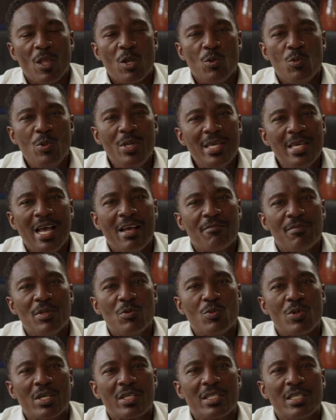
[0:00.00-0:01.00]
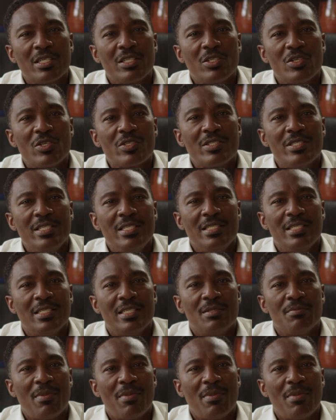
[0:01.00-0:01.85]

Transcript: We have been working closely in